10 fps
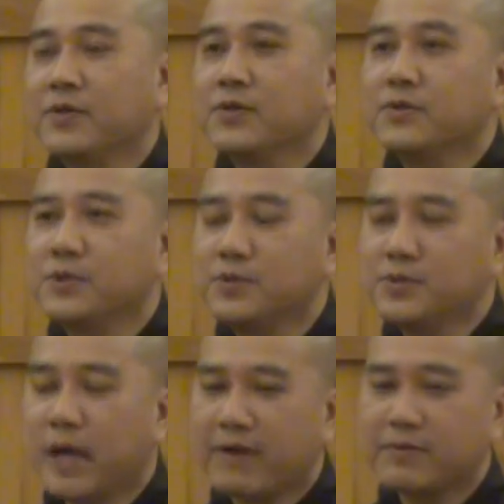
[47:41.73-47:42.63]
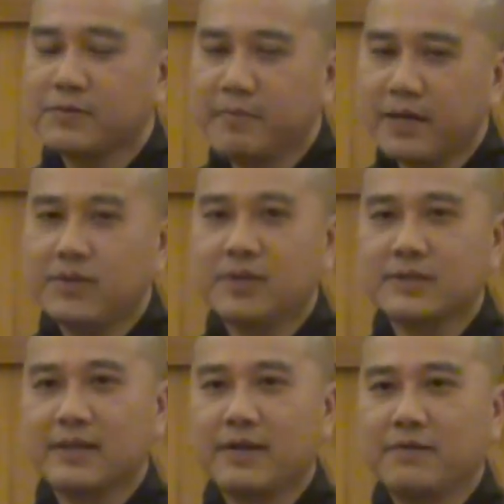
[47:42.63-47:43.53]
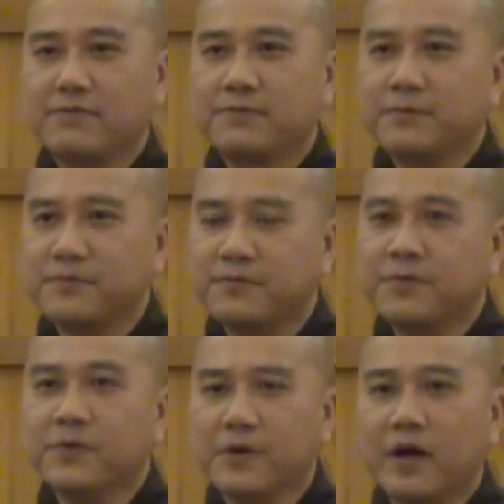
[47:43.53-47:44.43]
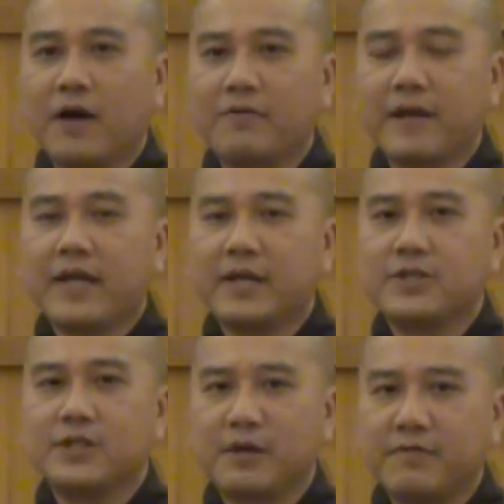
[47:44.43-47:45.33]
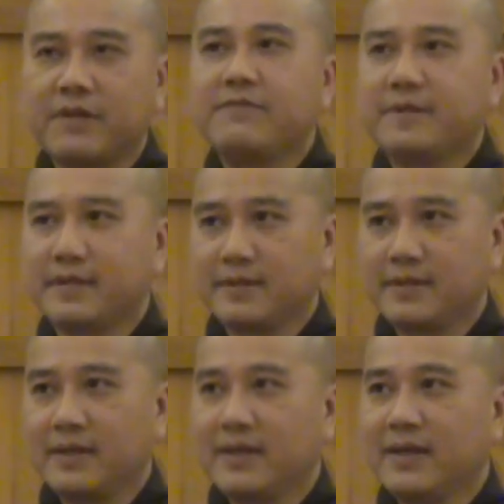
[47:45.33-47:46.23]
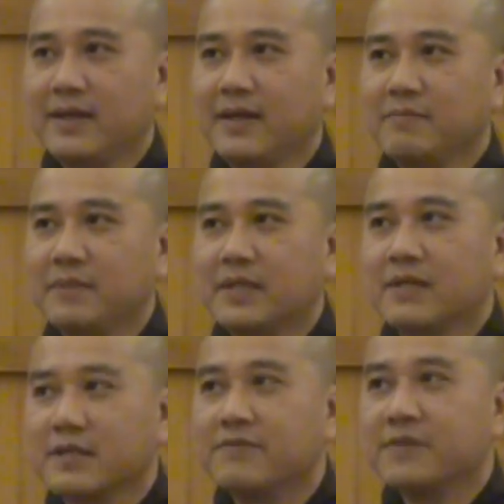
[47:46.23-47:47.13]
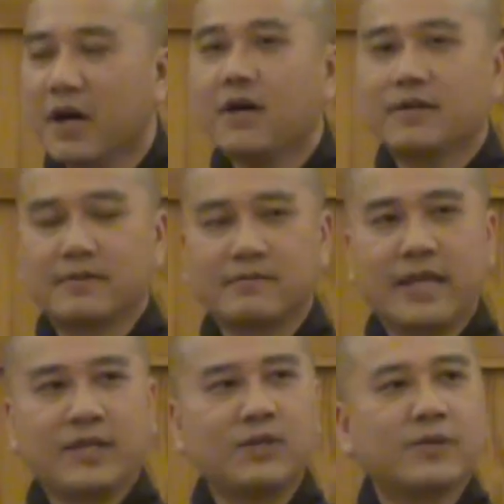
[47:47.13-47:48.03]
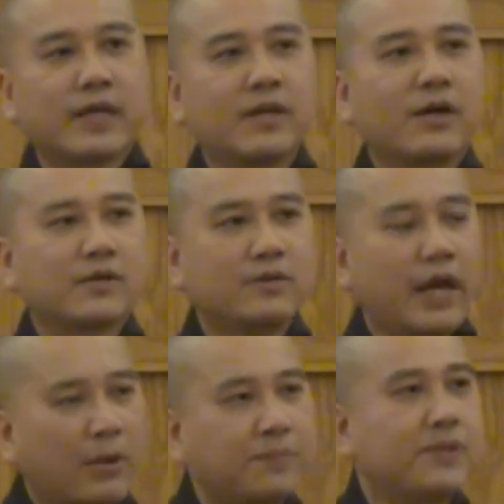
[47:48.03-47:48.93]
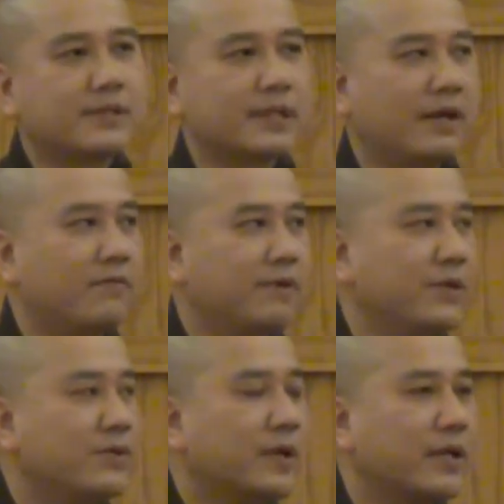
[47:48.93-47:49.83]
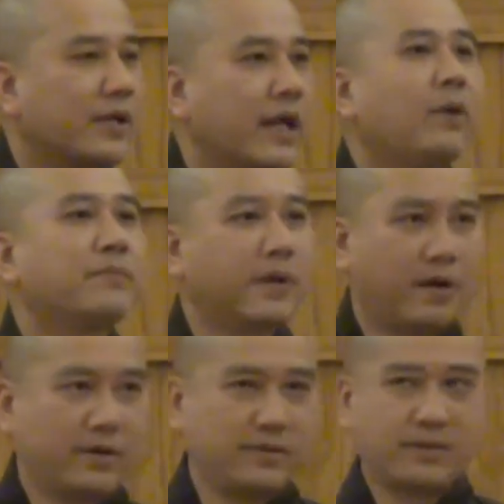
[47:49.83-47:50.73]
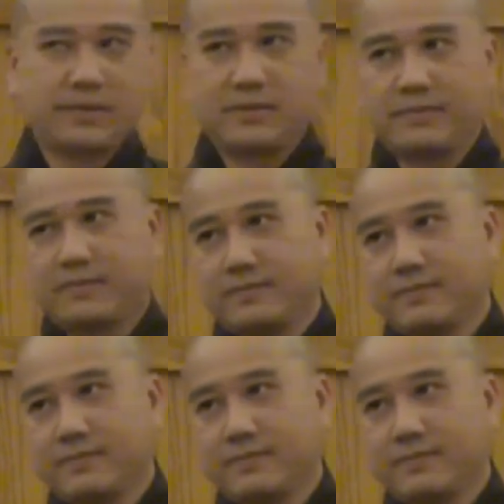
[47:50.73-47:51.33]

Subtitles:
You have to make yourself full of energy of living. Because if not, then you cannot help yourself and you cannot help the others.